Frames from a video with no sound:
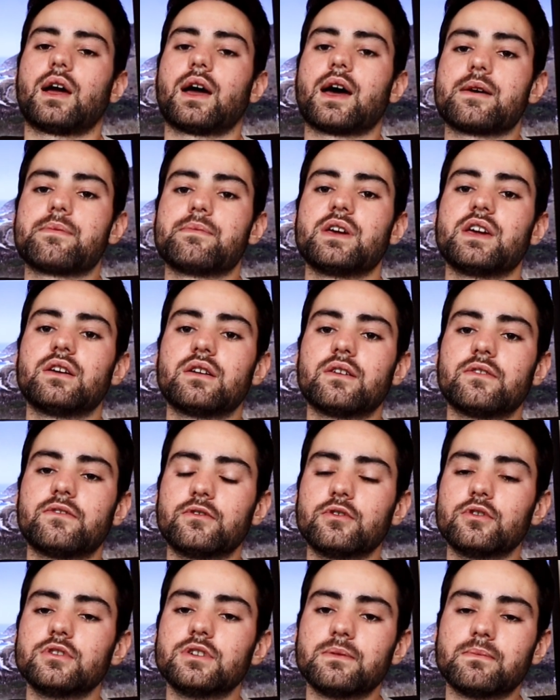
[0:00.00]
I made a
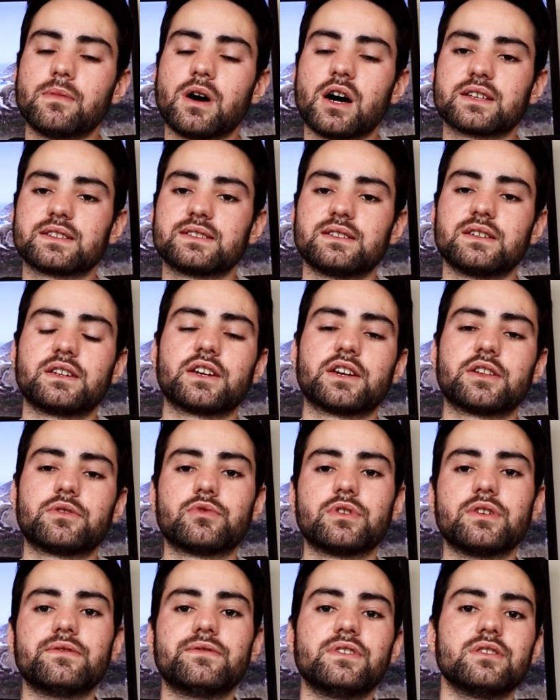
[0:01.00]
full unboxing and
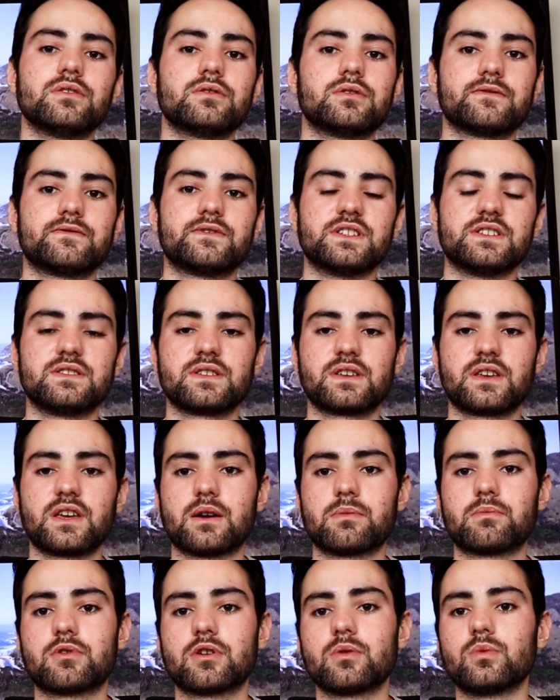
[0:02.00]
review of this
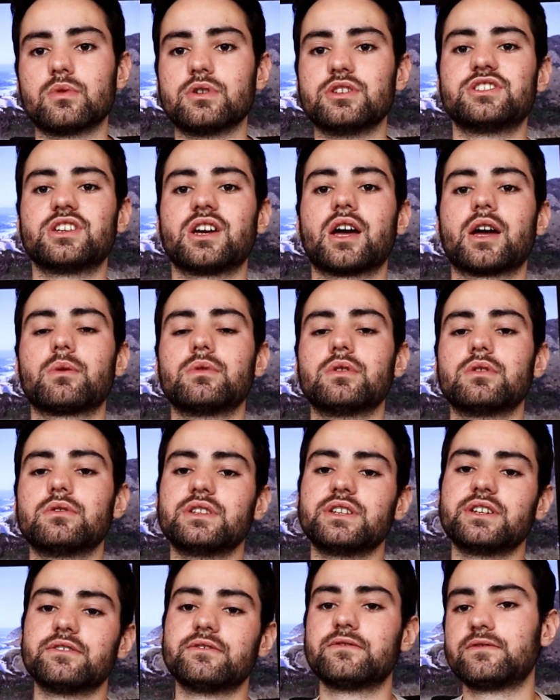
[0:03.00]
camera, which I will
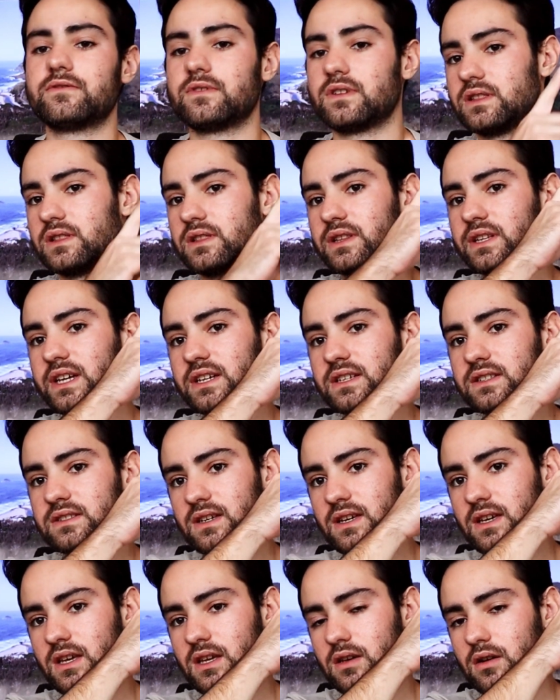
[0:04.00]
leave
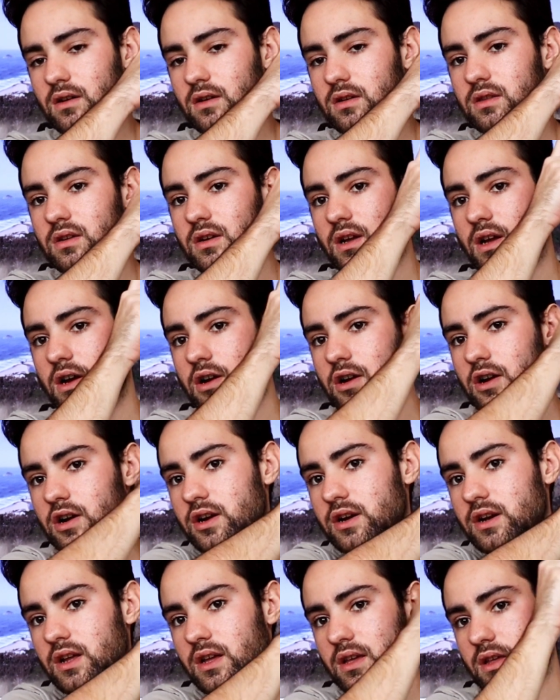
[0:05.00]
linked on the
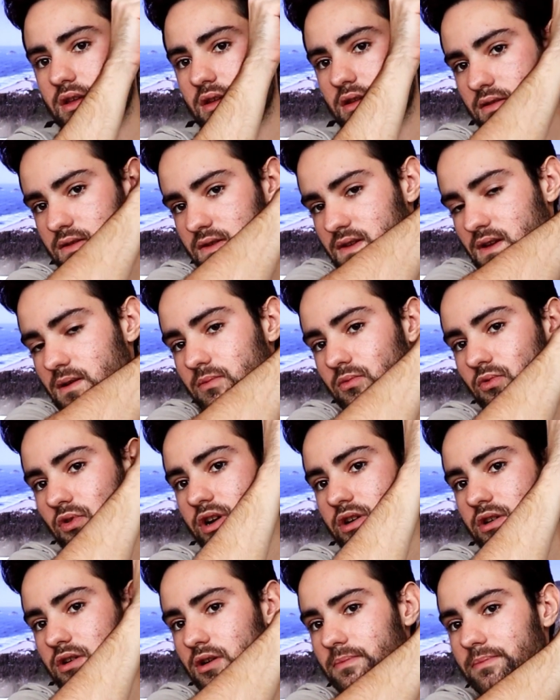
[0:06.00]
card
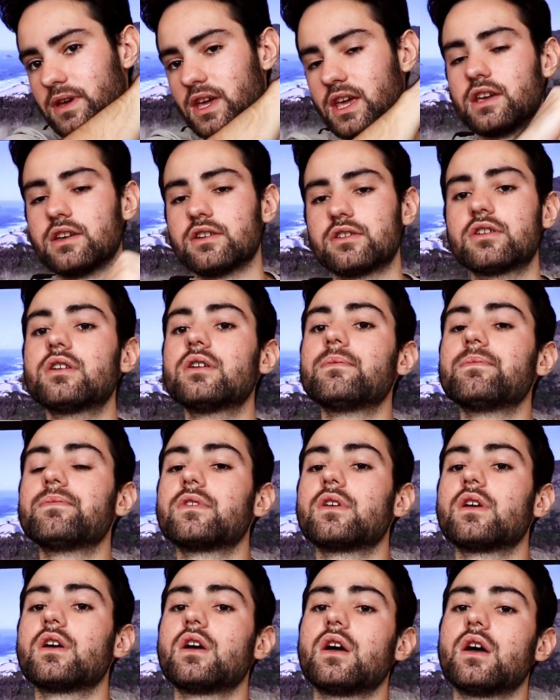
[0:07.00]
somewhere up here.
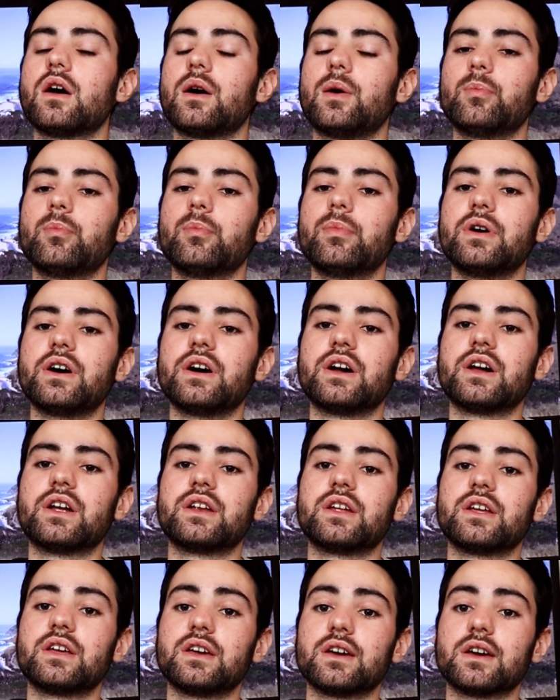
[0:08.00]

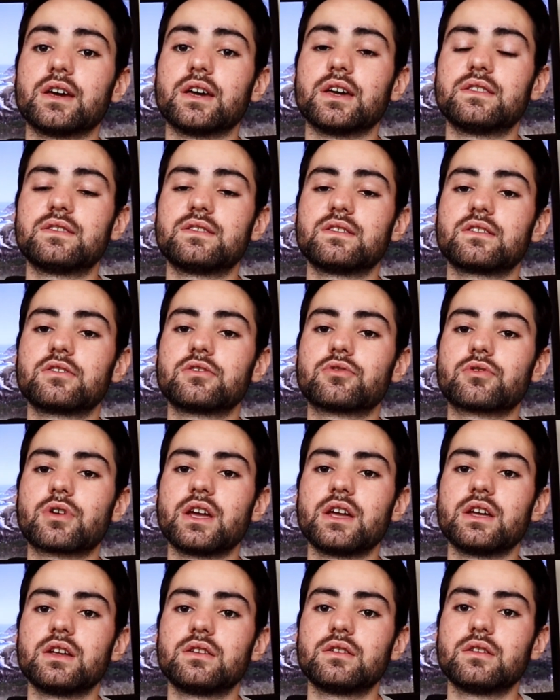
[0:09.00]
But it's a
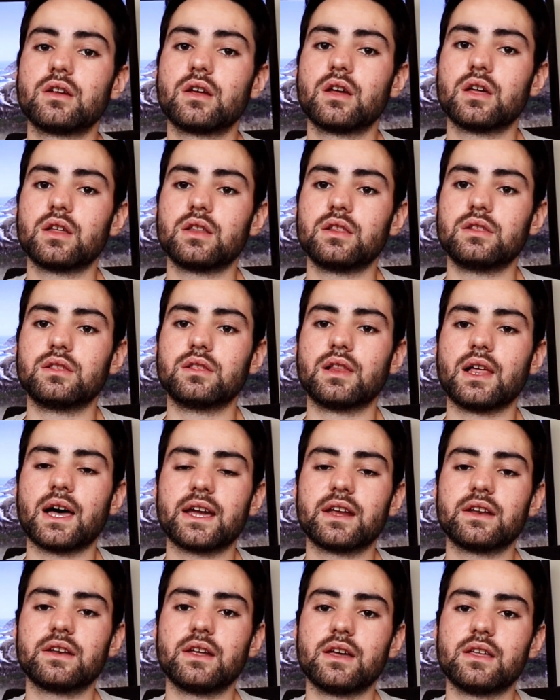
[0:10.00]
great
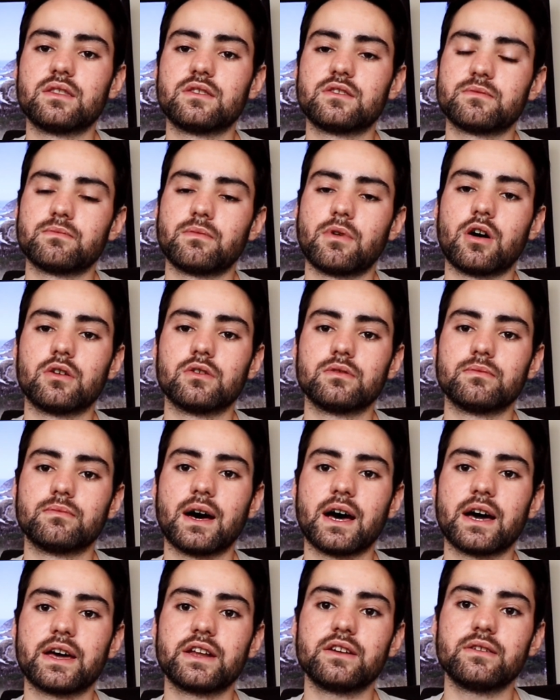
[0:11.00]
light and small
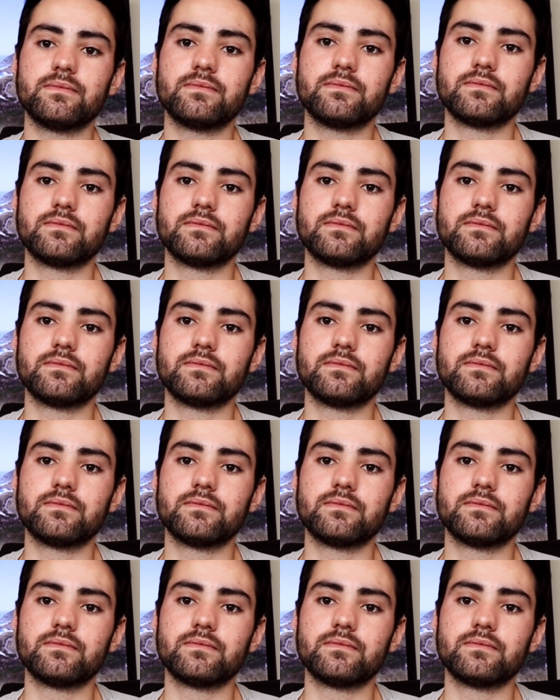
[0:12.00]
body.